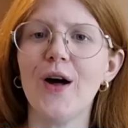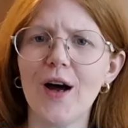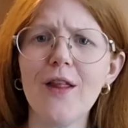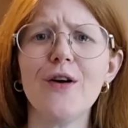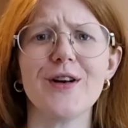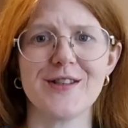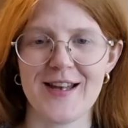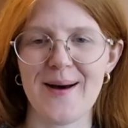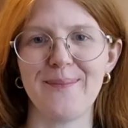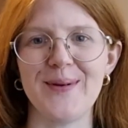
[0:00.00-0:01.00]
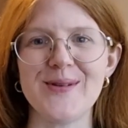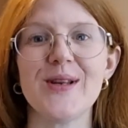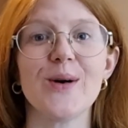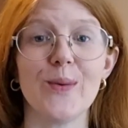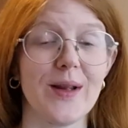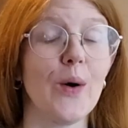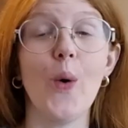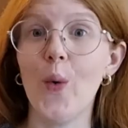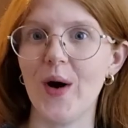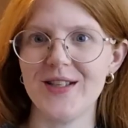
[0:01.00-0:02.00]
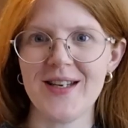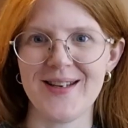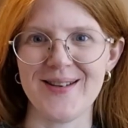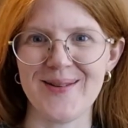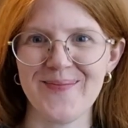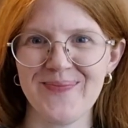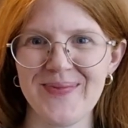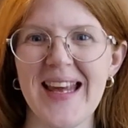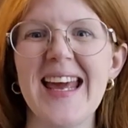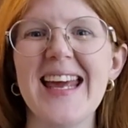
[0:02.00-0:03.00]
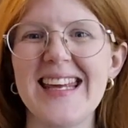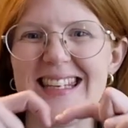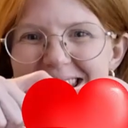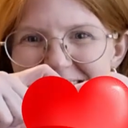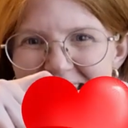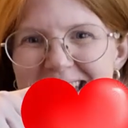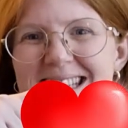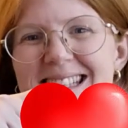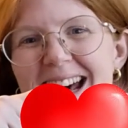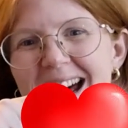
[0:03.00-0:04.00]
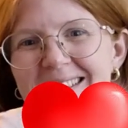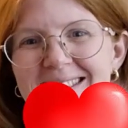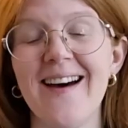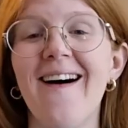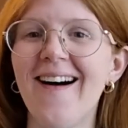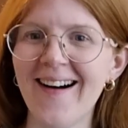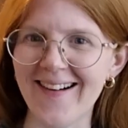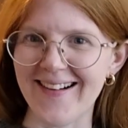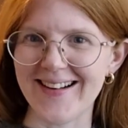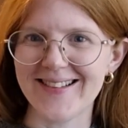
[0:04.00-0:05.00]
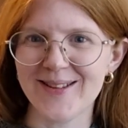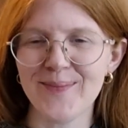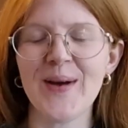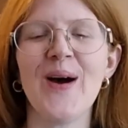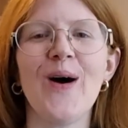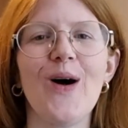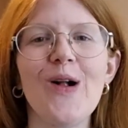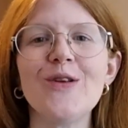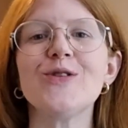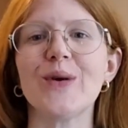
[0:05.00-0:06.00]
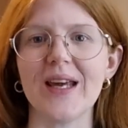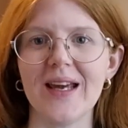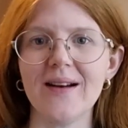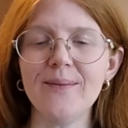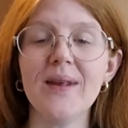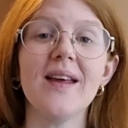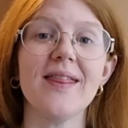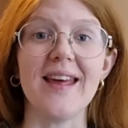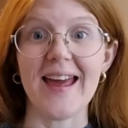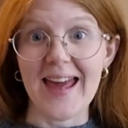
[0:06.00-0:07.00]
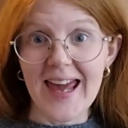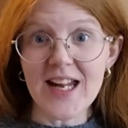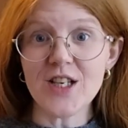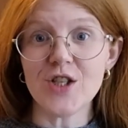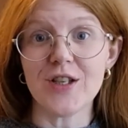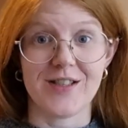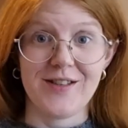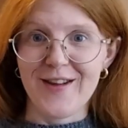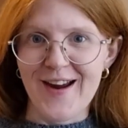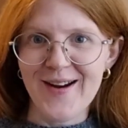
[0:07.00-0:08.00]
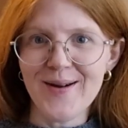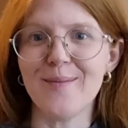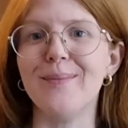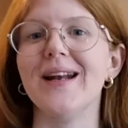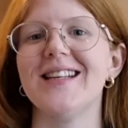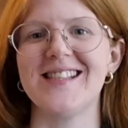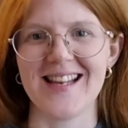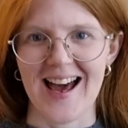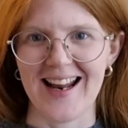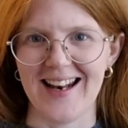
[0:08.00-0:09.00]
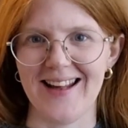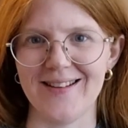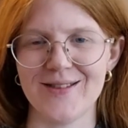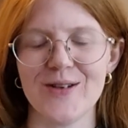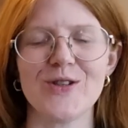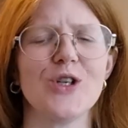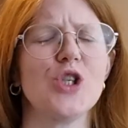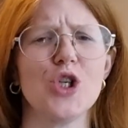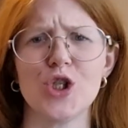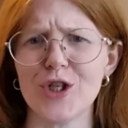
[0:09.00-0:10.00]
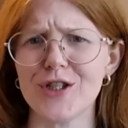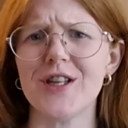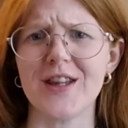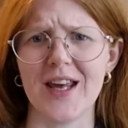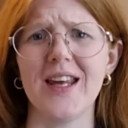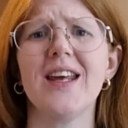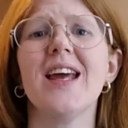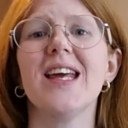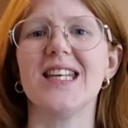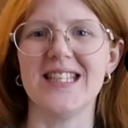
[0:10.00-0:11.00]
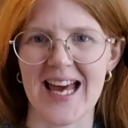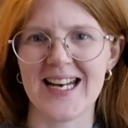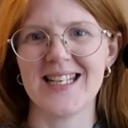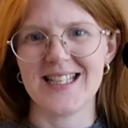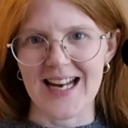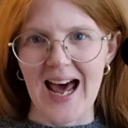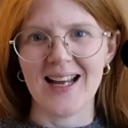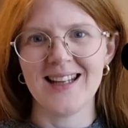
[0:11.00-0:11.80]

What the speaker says: Other examples with HJ, hjärta, heart. Also here, the H is there, but it's silent. So you should just think hjärta.